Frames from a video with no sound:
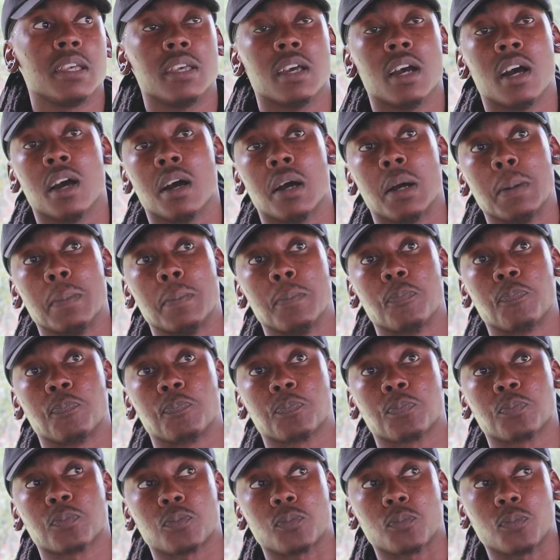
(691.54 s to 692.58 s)

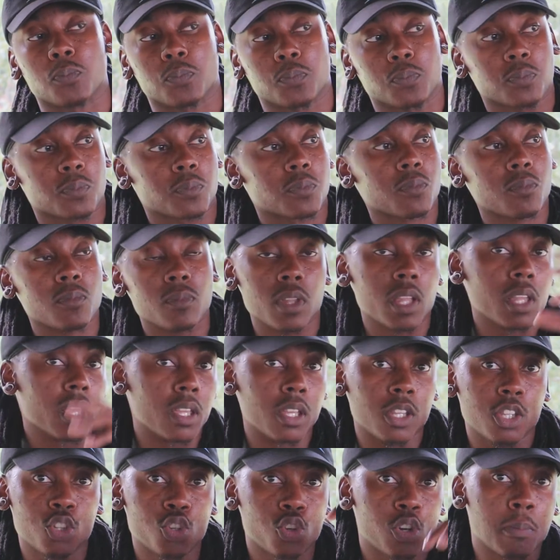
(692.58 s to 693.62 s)

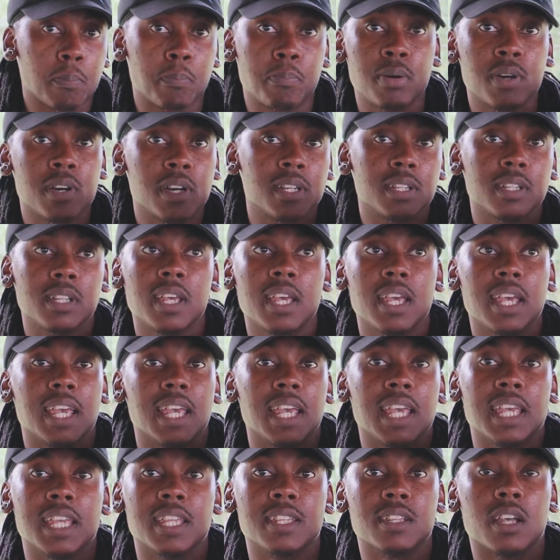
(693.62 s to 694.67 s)
you can put
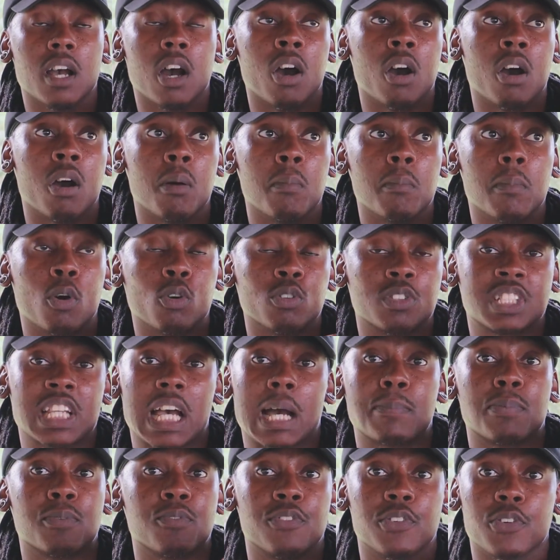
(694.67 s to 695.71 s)
in on
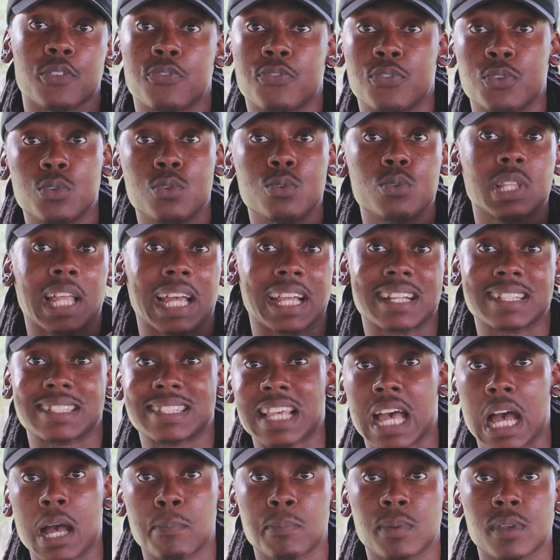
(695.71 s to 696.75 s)
top of your food like a
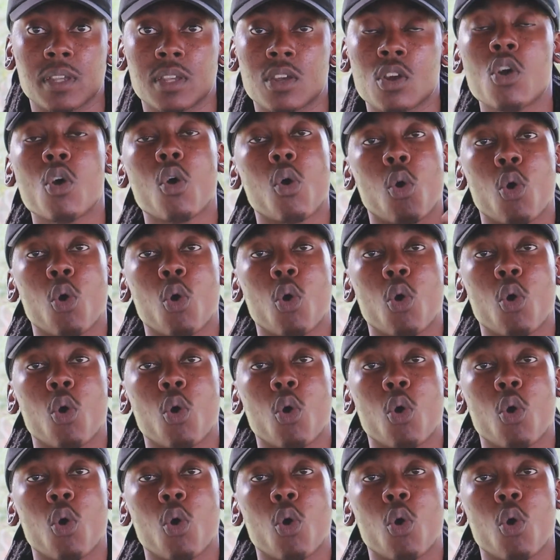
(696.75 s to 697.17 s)
topping,